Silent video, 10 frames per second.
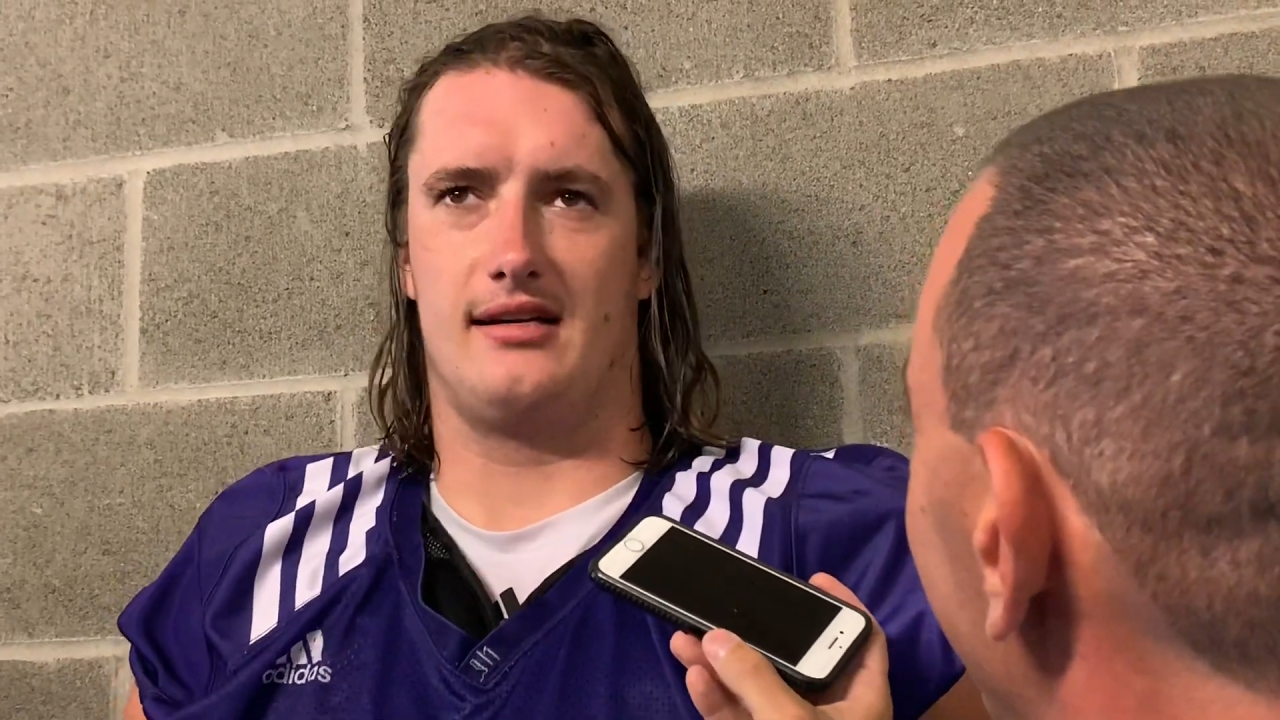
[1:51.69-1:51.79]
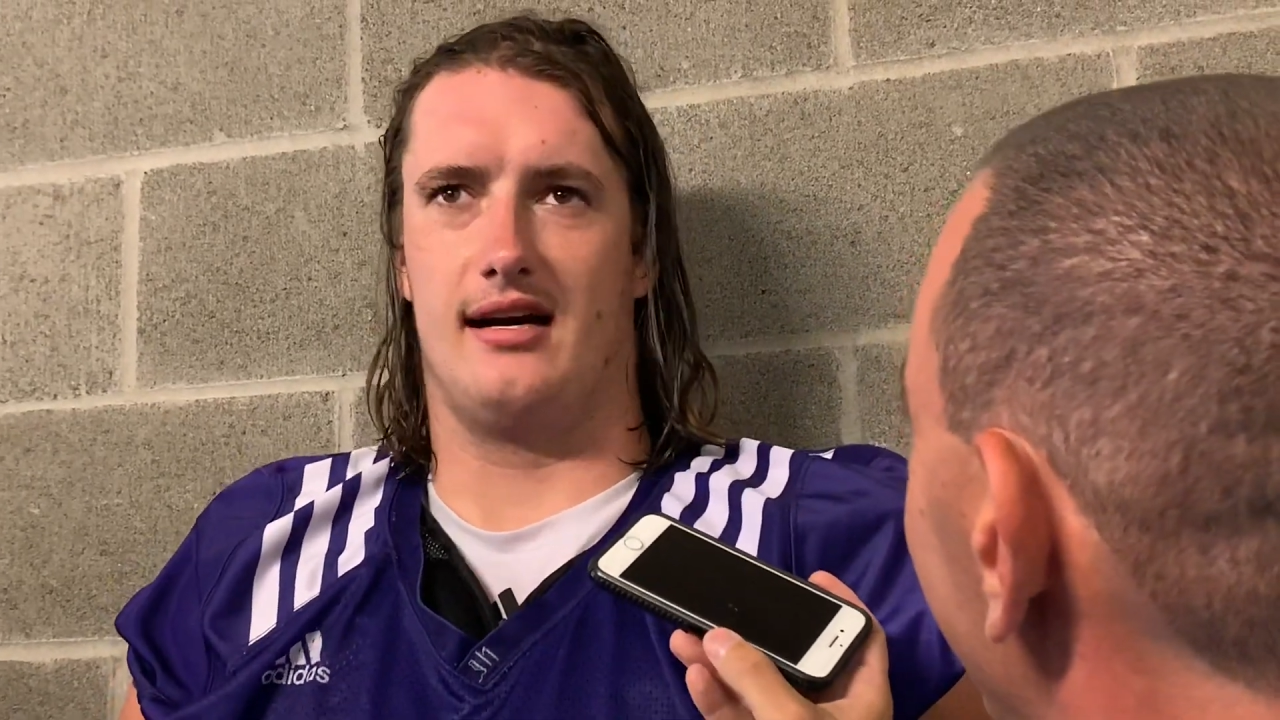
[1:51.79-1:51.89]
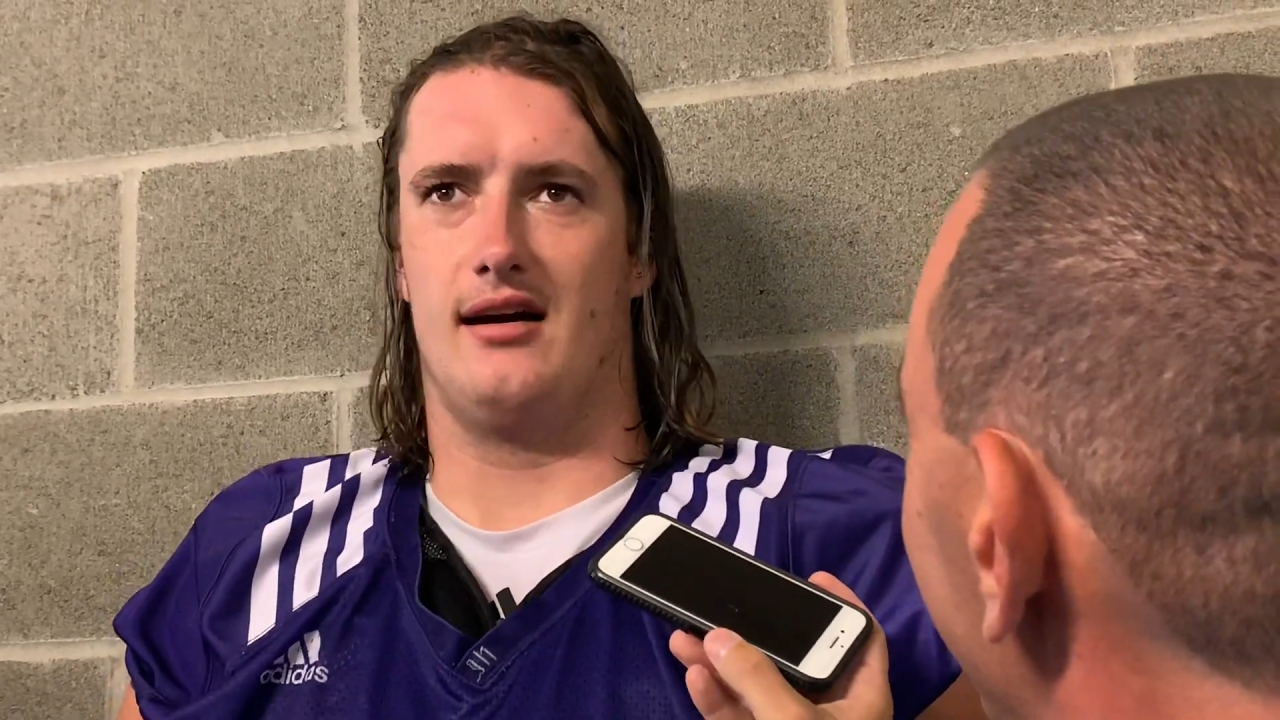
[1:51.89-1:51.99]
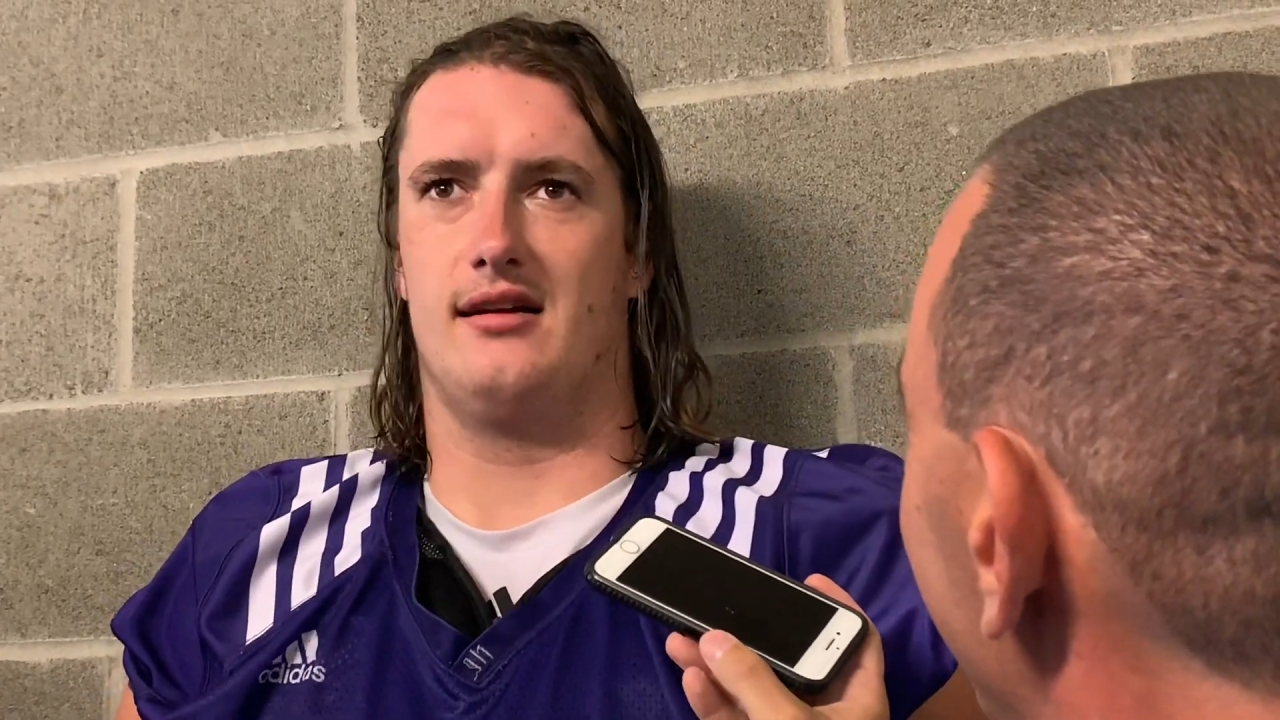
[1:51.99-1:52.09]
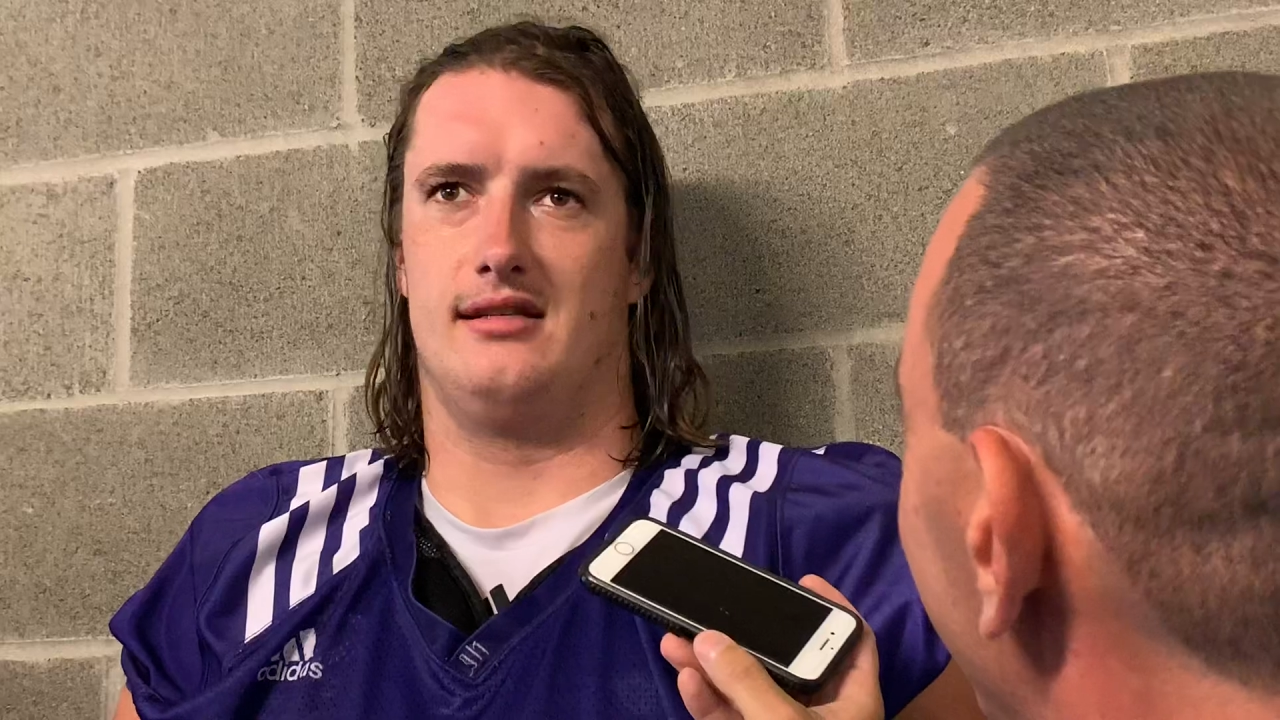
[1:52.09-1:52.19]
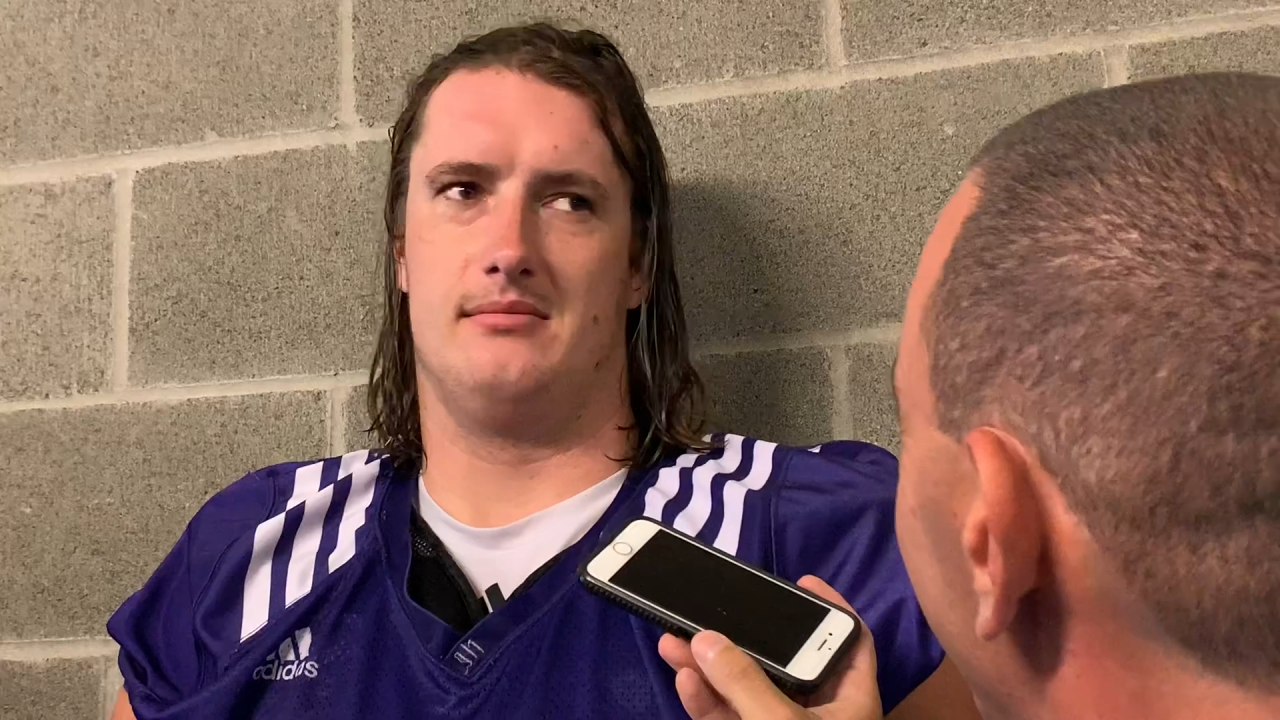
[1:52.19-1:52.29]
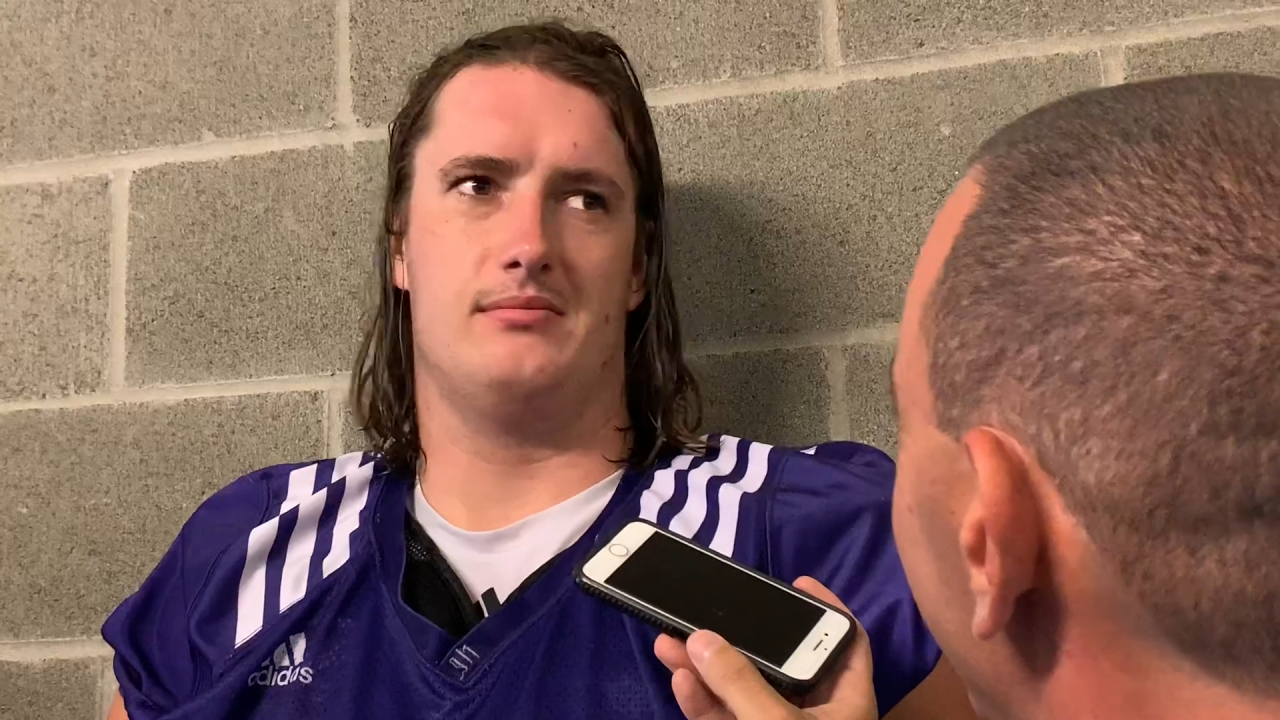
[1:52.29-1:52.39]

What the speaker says: down and then